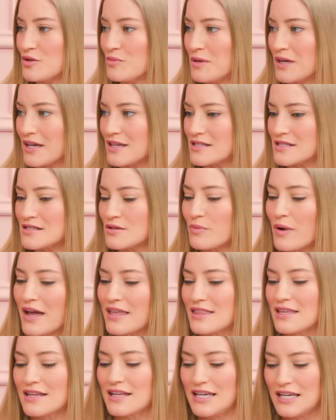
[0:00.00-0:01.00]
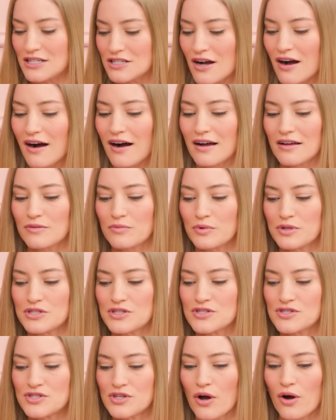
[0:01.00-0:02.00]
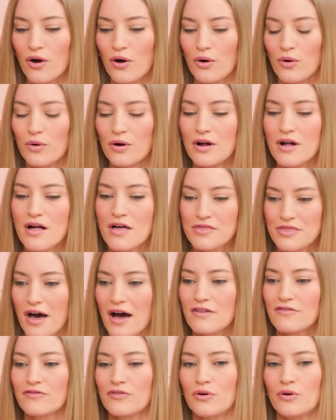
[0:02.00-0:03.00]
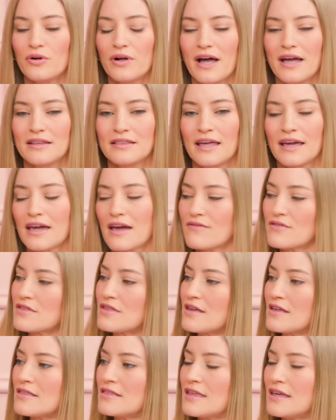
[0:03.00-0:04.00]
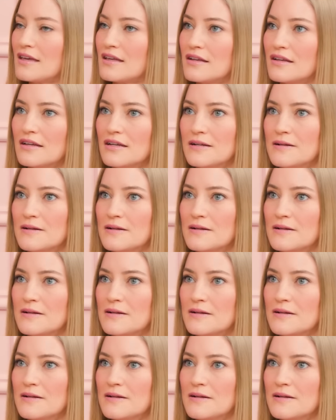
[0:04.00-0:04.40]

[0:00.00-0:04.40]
because the way that he taught was so thoughtful, and like everything that